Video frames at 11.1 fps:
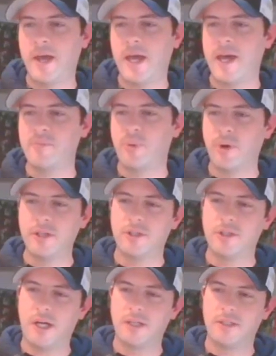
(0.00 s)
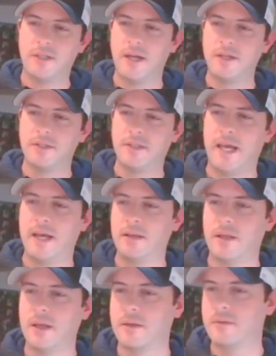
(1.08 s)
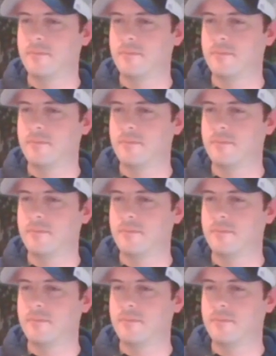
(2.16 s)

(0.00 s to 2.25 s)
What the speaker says: add points, Josh, I just add like